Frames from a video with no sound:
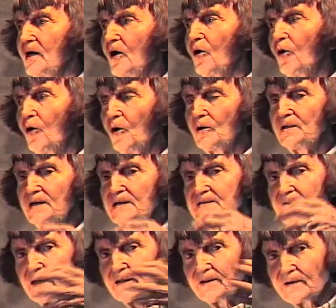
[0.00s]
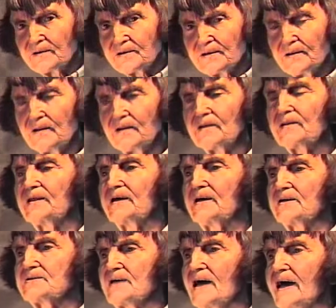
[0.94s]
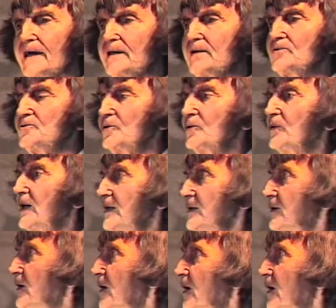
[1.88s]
All these other things added to it.